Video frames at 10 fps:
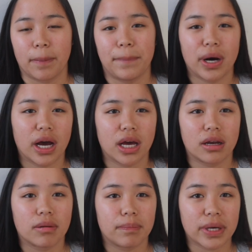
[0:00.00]

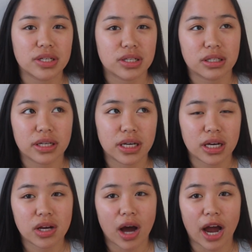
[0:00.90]
But
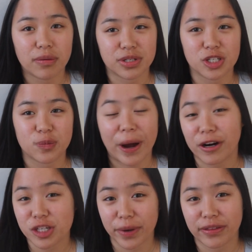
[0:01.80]
basically, I was
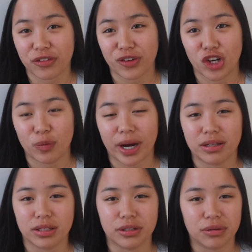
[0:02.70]
inspired to make this video by
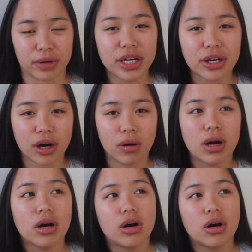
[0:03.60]
Lily Rako,